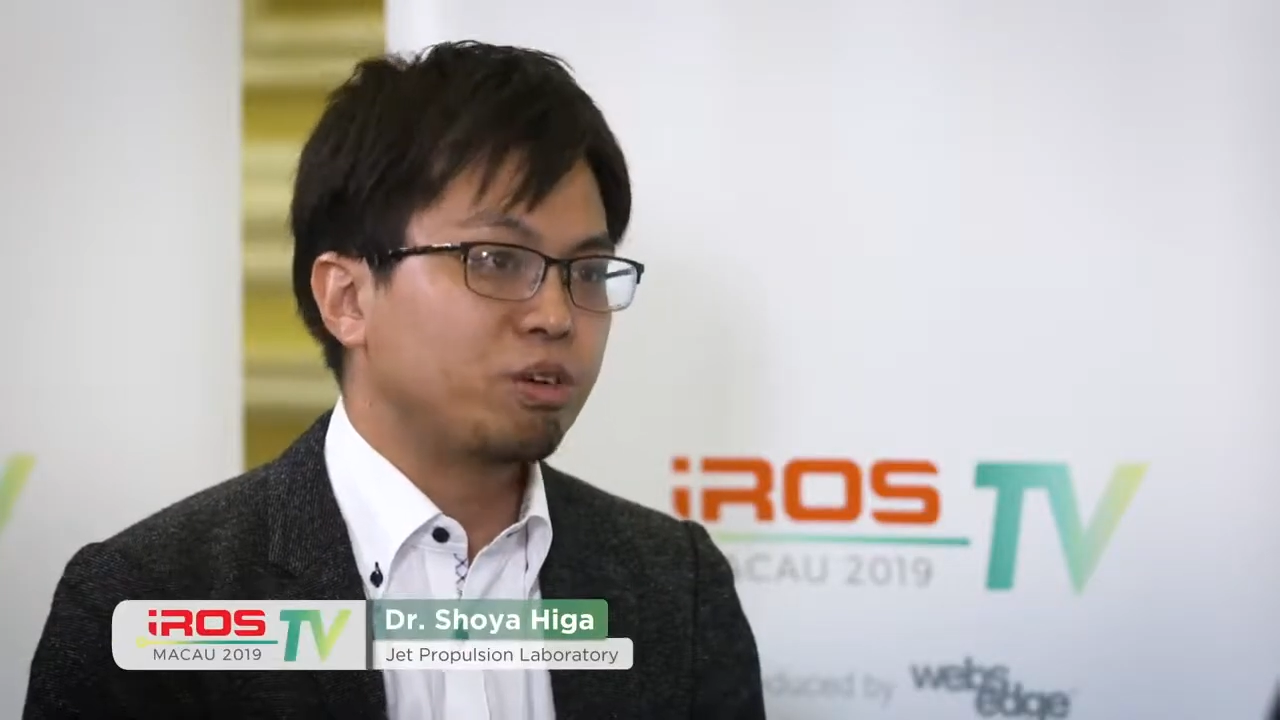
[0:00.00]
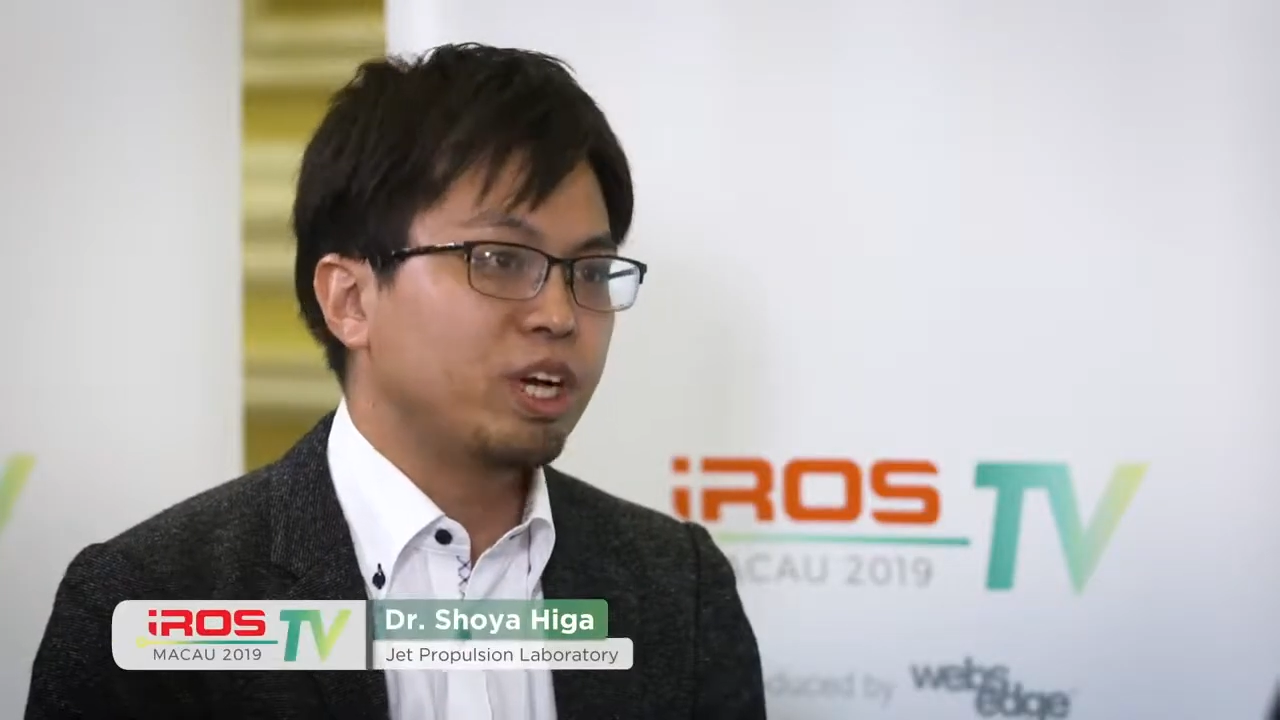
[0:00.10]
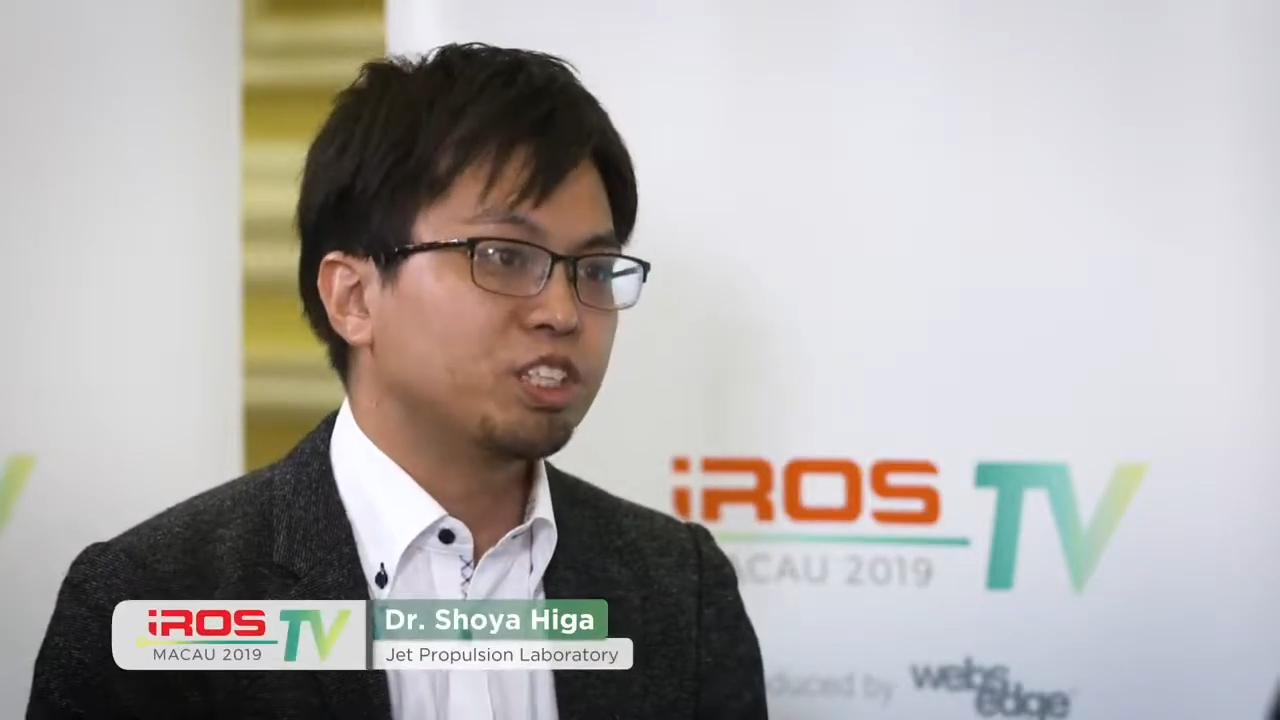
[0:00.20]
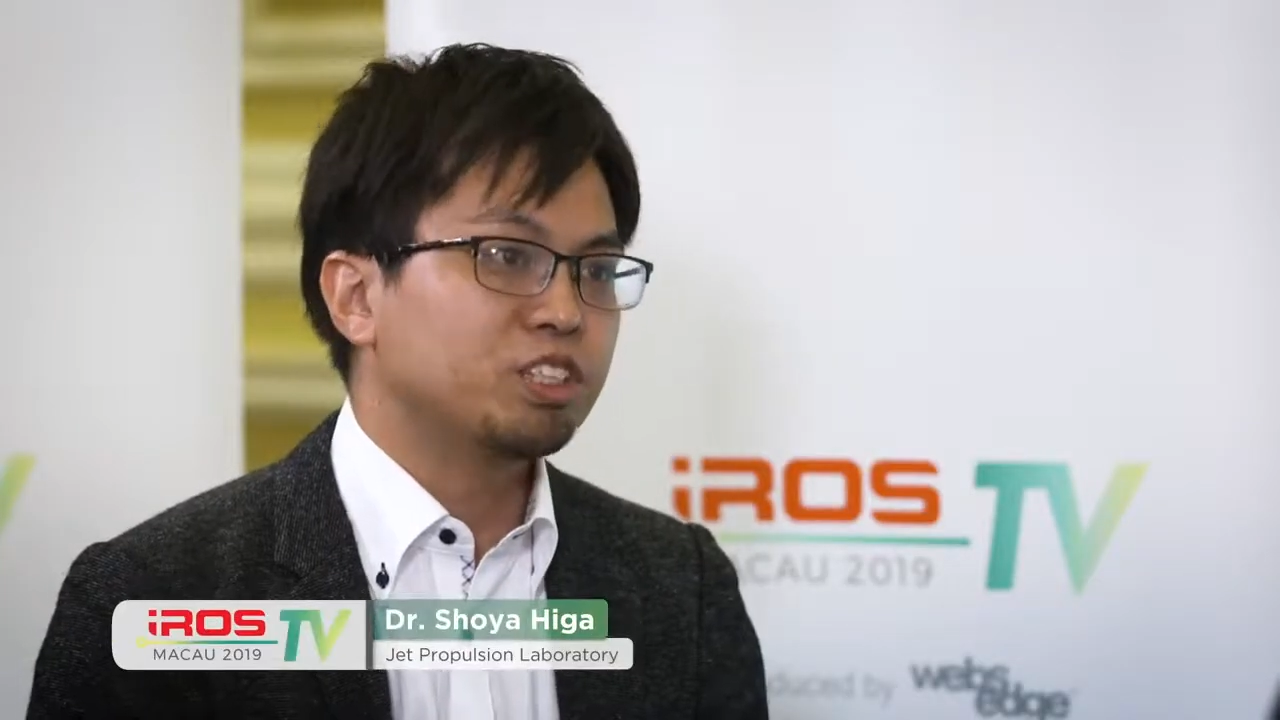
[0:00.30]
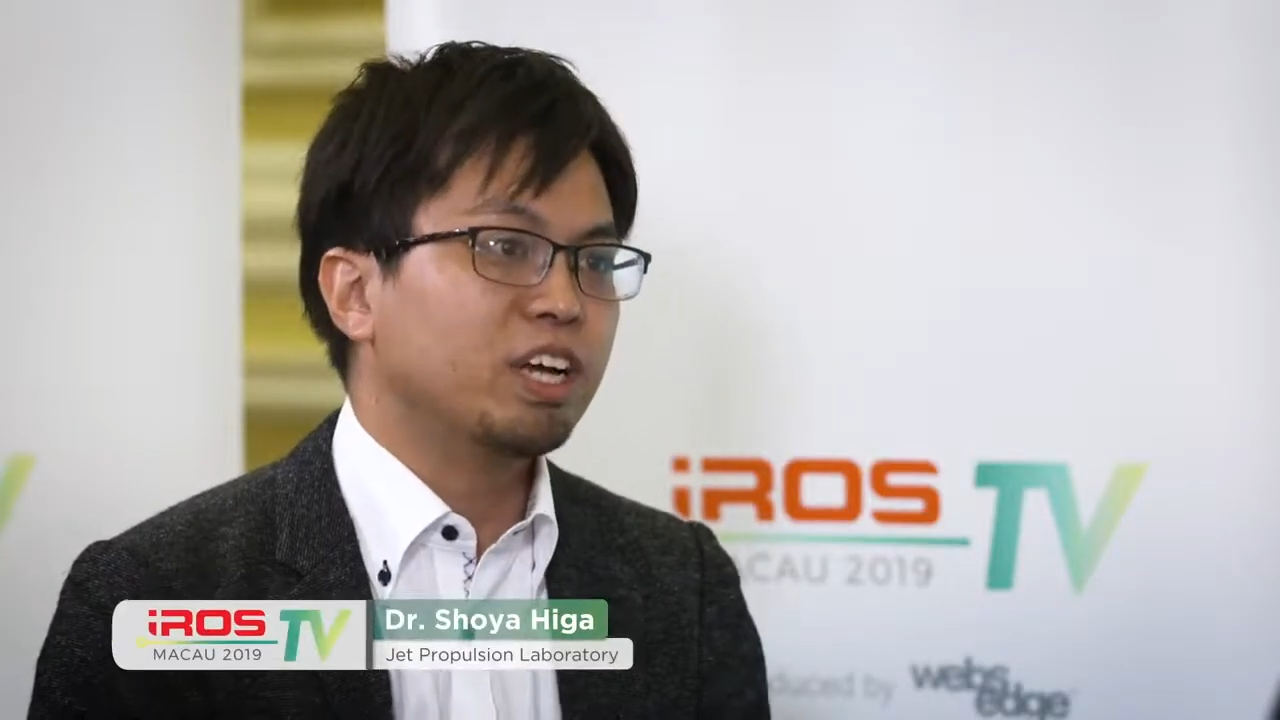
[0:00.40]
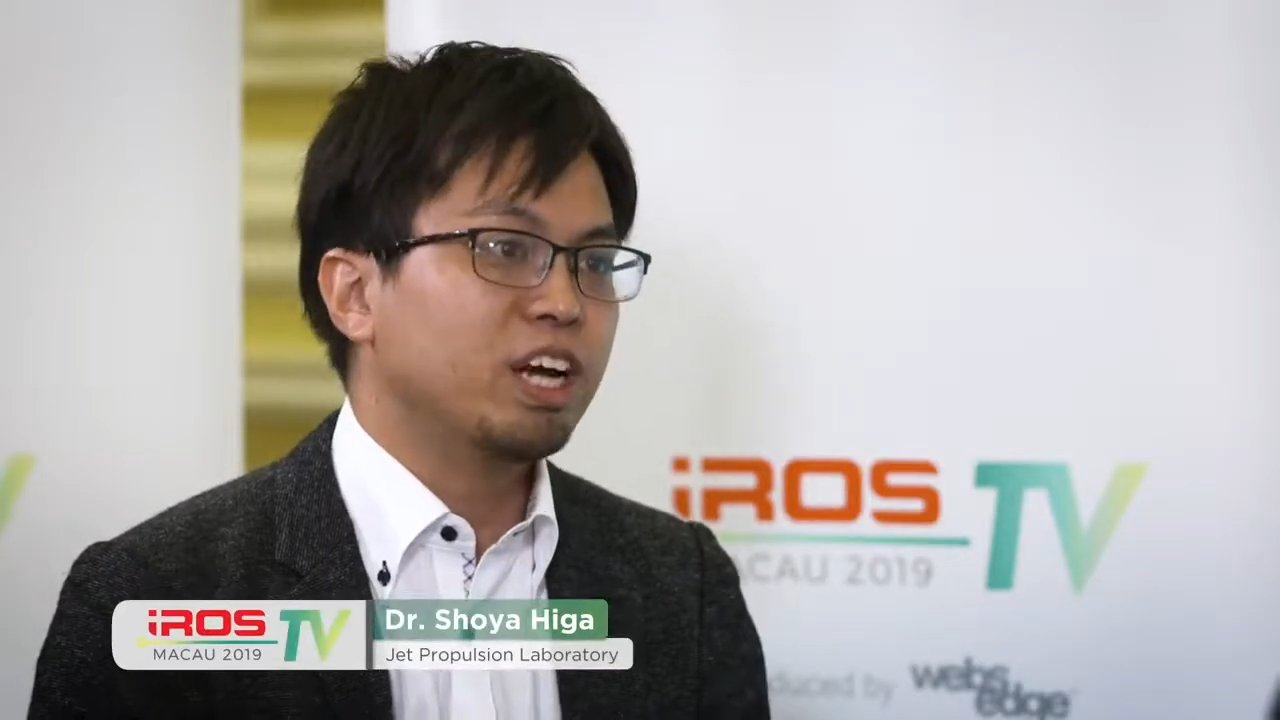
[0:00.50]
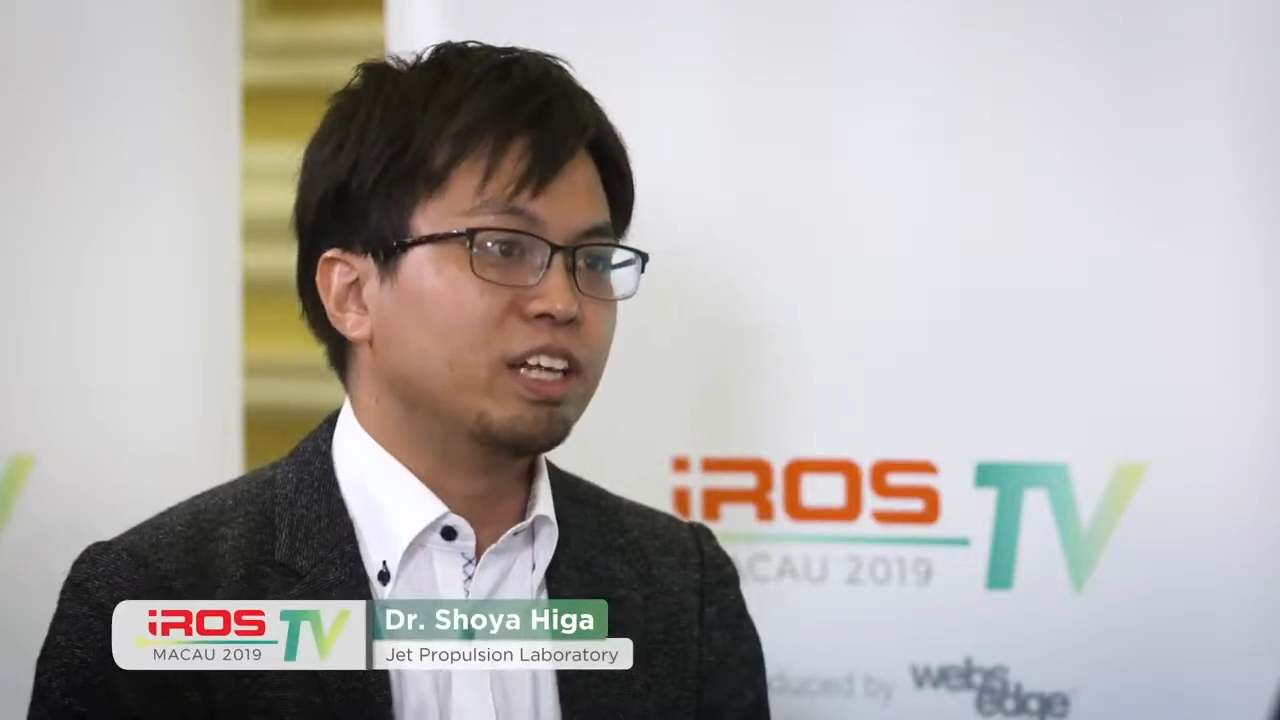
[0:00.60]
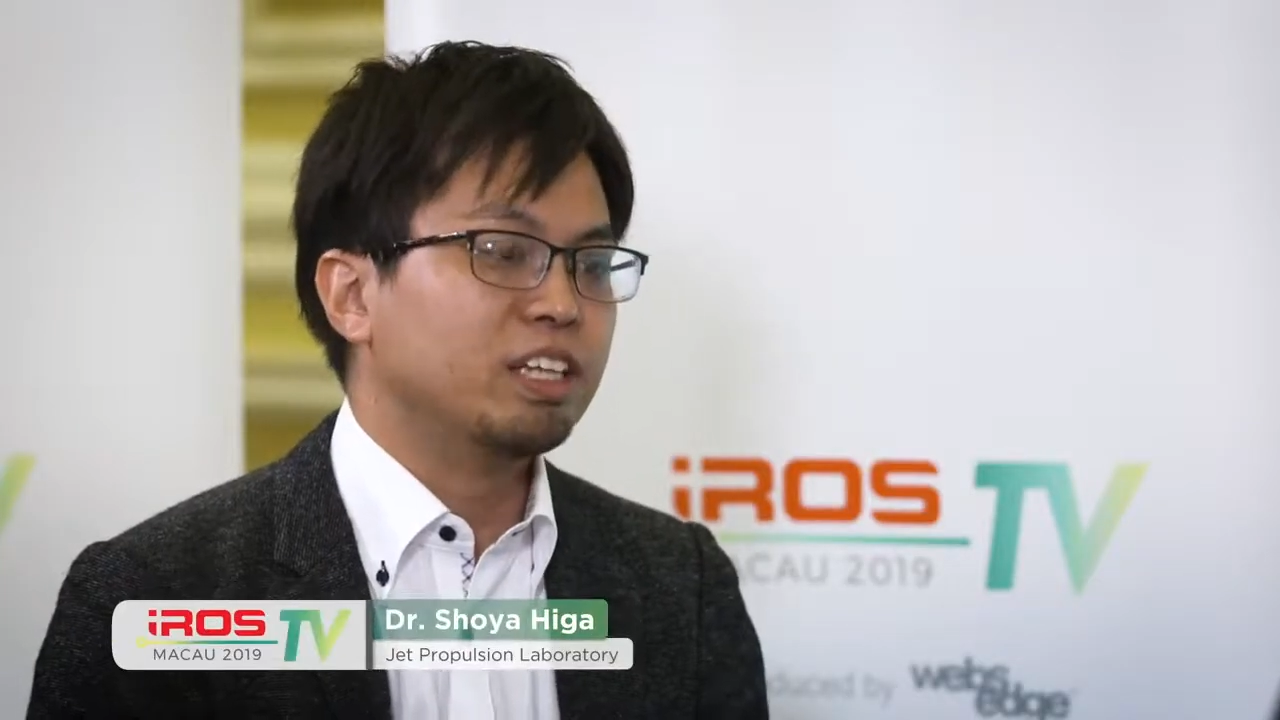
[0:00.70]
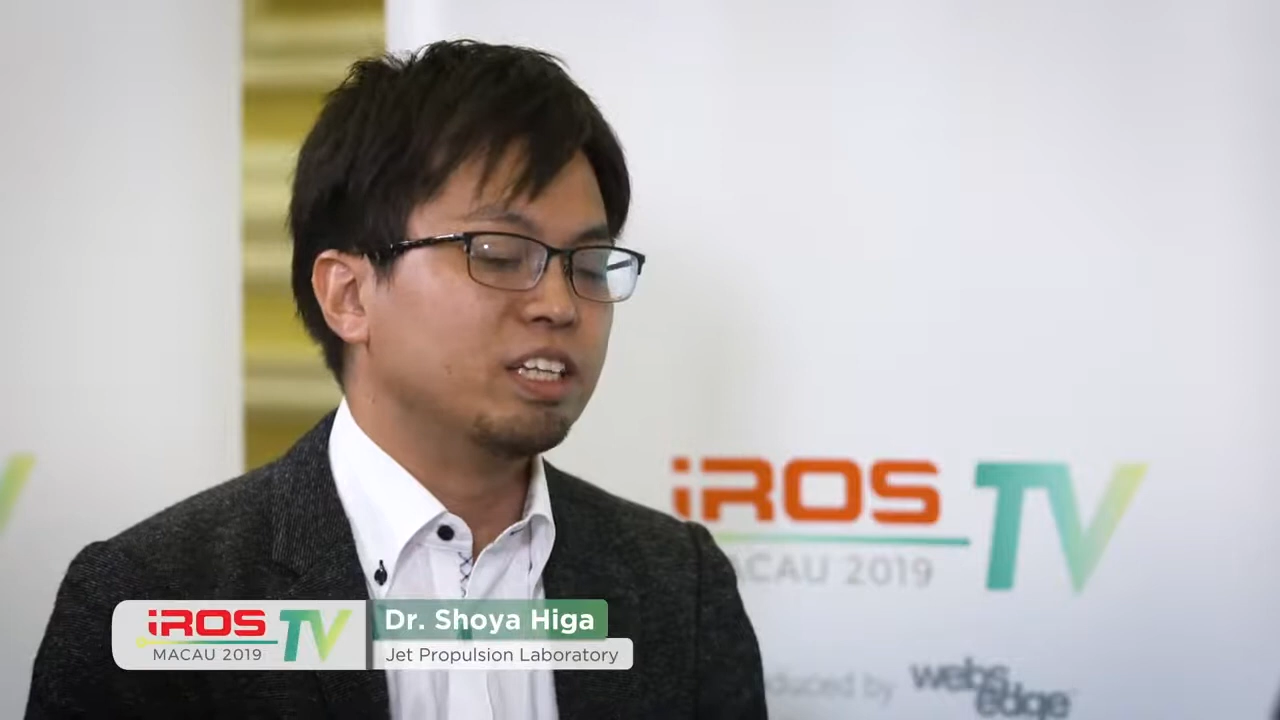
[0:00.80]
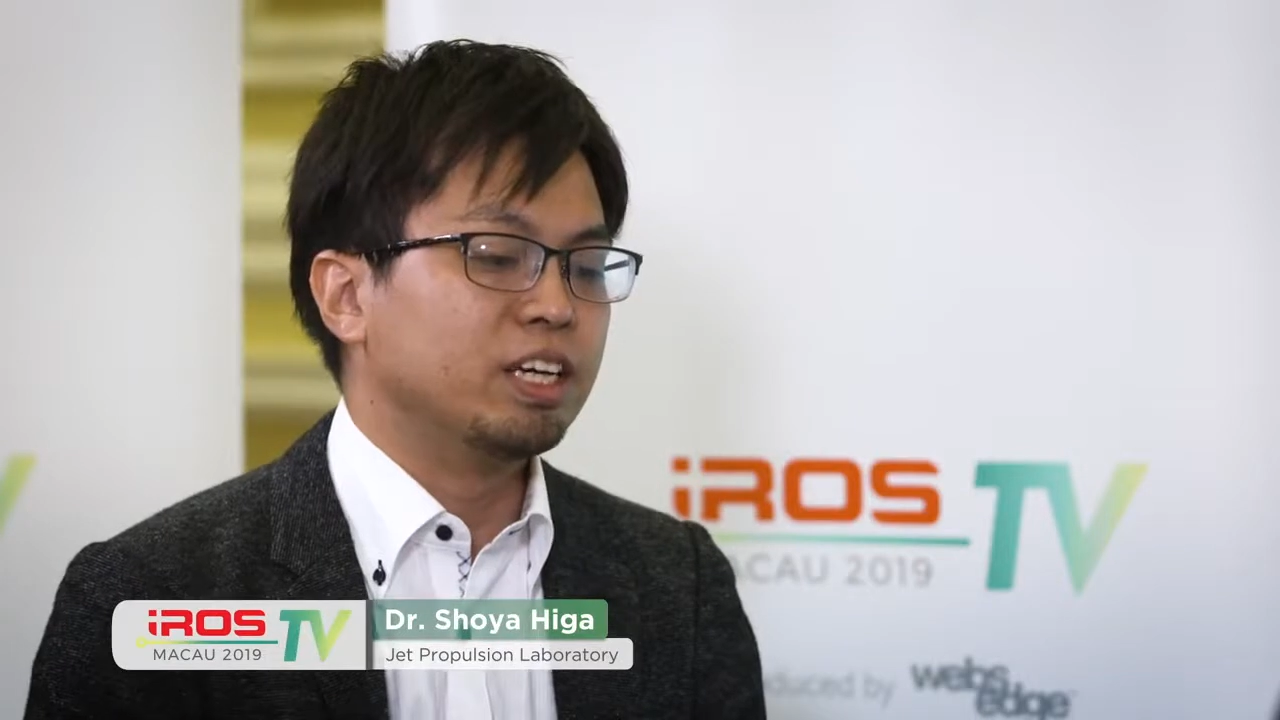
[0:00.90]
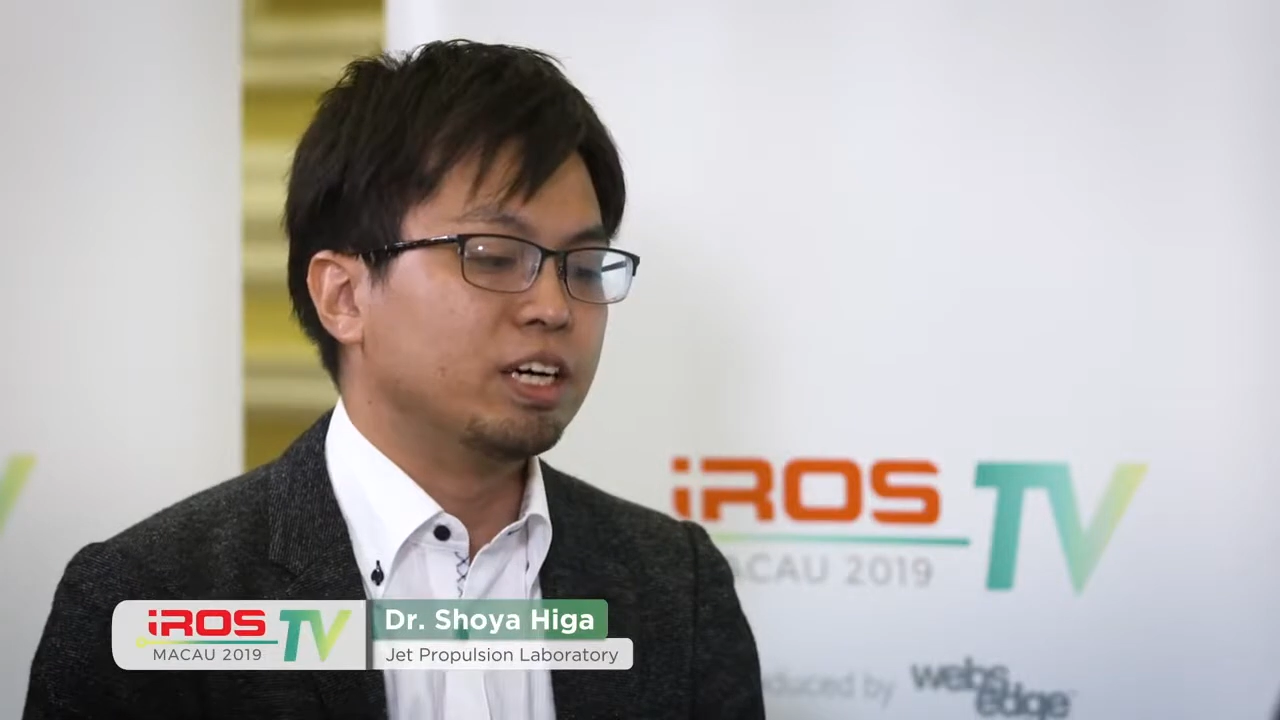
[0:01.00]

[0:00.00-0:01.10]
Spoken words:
question, and